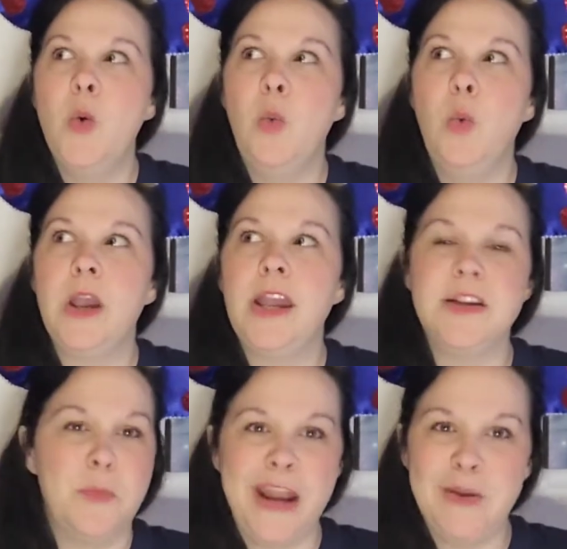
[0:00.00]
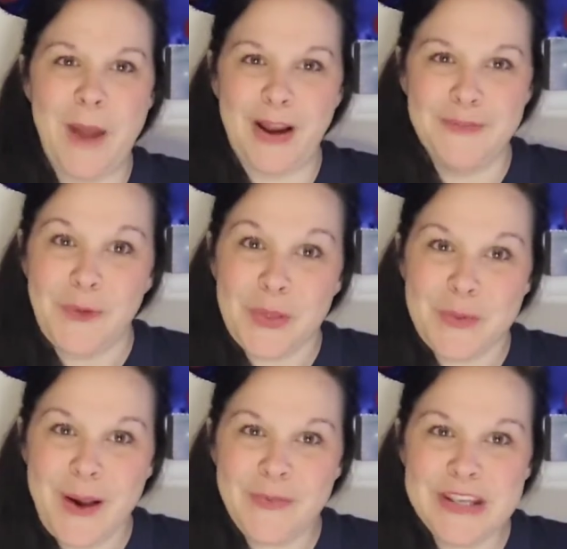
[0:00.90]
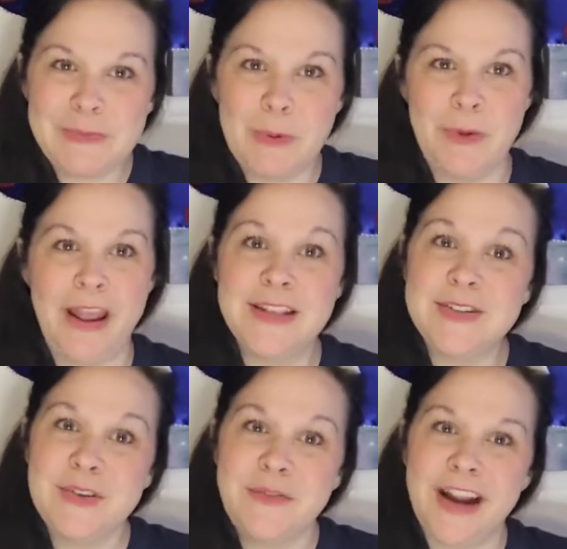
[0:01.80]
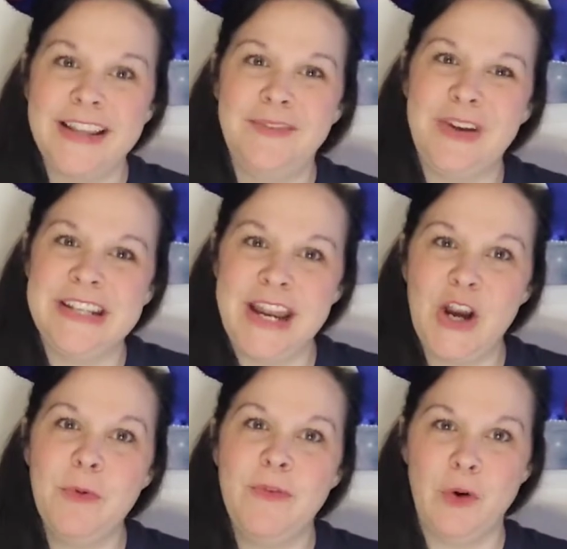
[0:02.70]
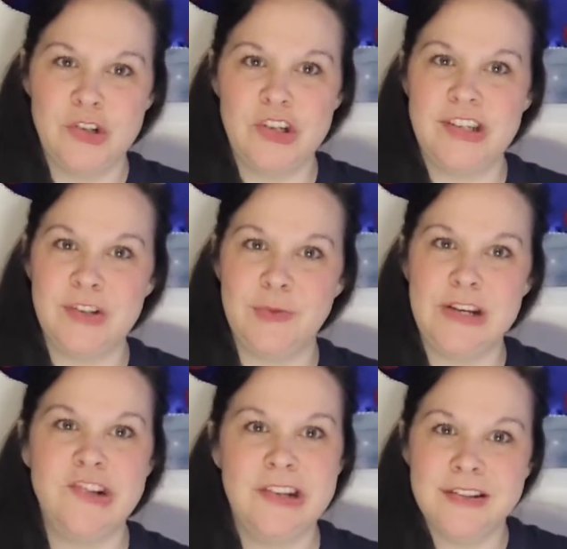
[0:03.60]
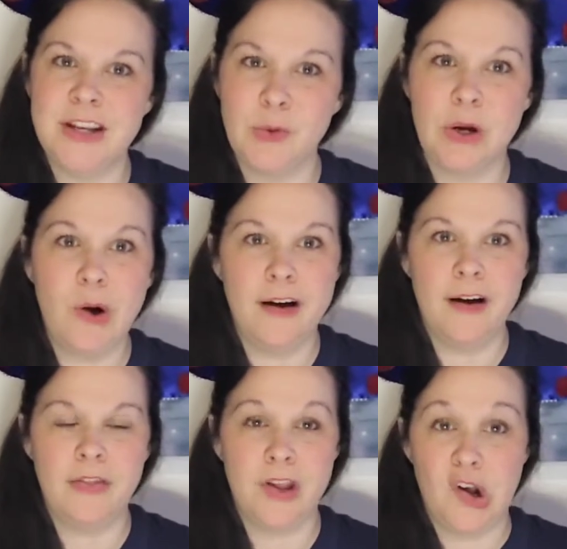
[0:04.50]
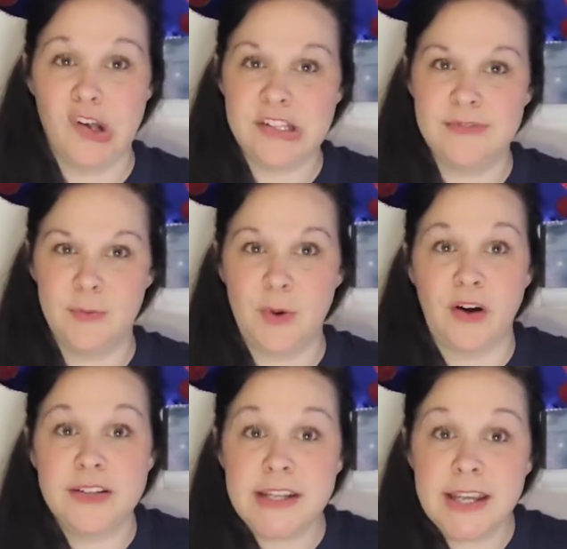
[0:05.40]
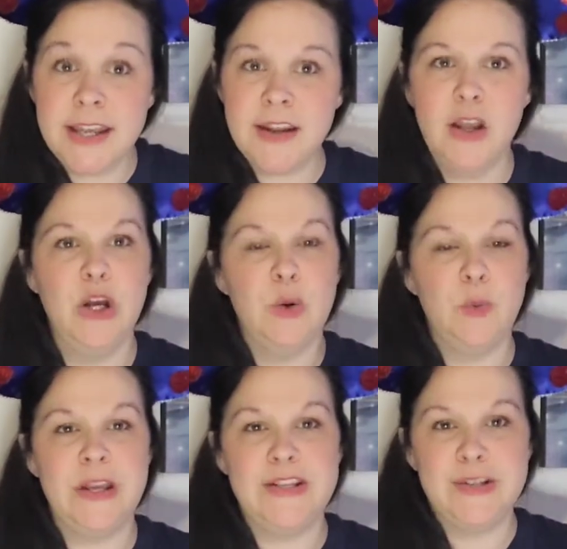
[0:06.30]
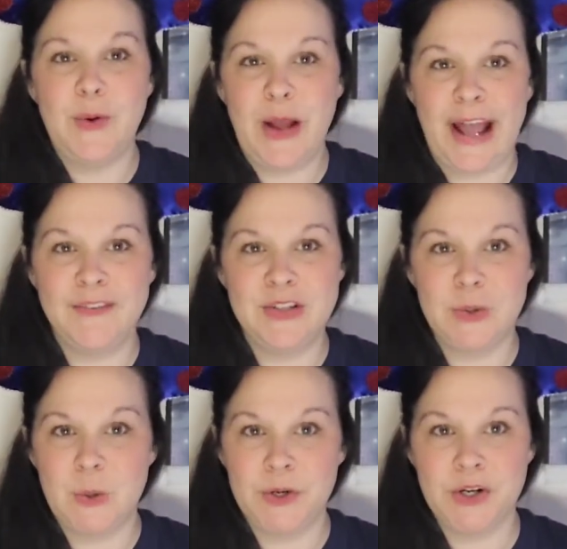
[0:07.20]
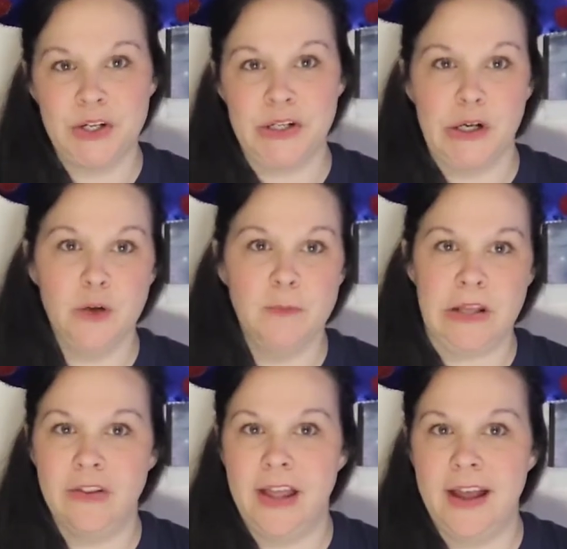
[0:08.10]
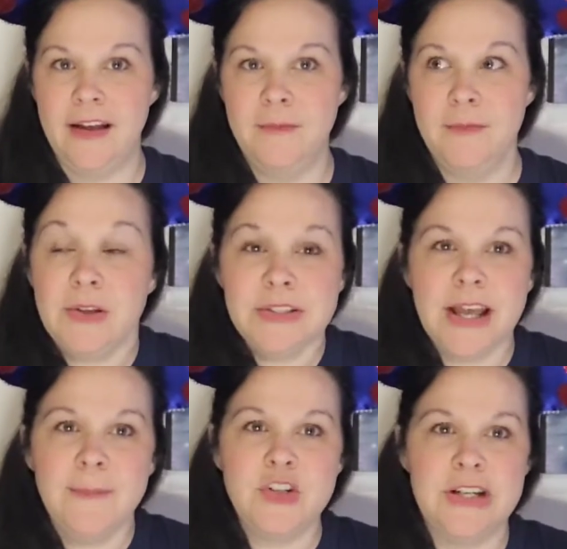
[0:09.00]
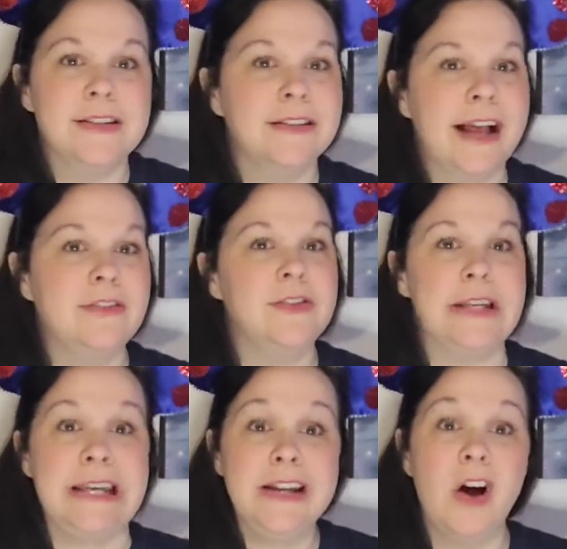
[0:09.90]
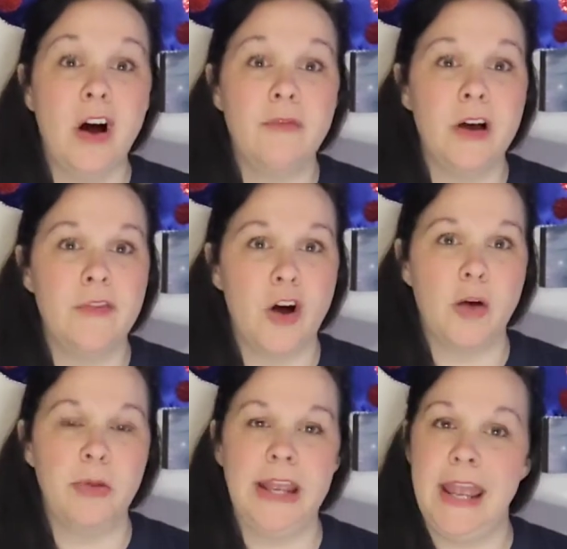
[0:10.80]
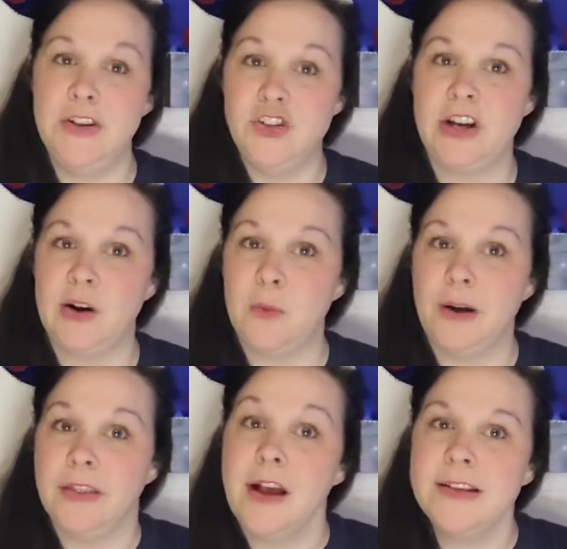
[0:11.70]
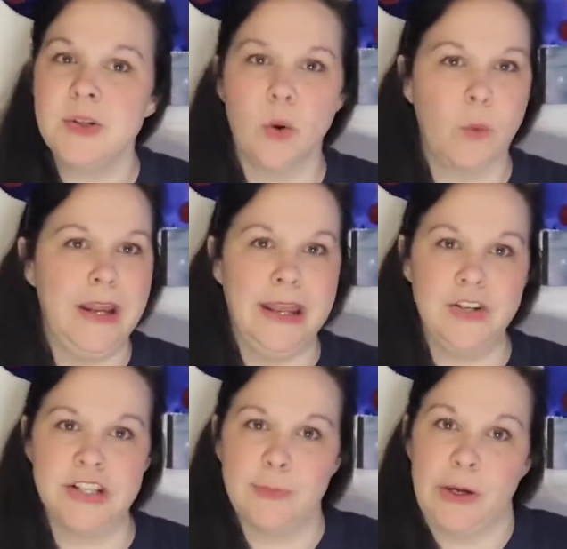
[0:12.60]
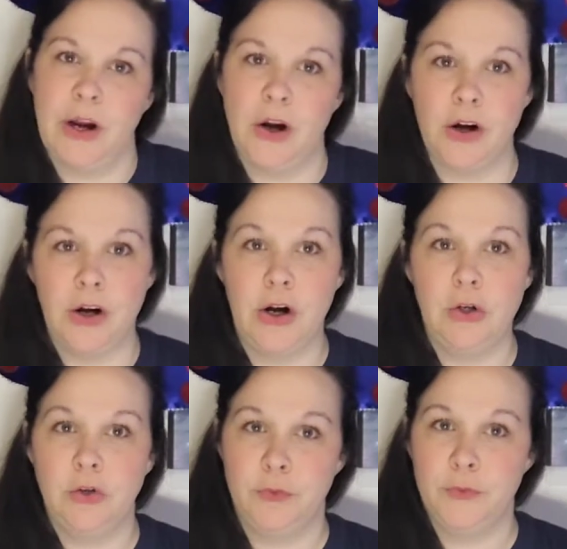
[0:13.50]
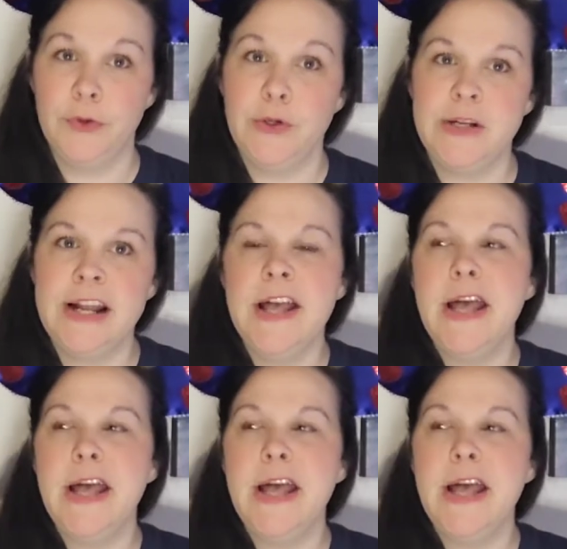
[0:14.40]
We debated back and forth about this, but because of the fact that if we take her before she's 3, she does not require the cost of a park ticket. We don't have to order her own meal at mealtime. She is allowed to eat off of our plate and share it with us, or we can just bring her own food.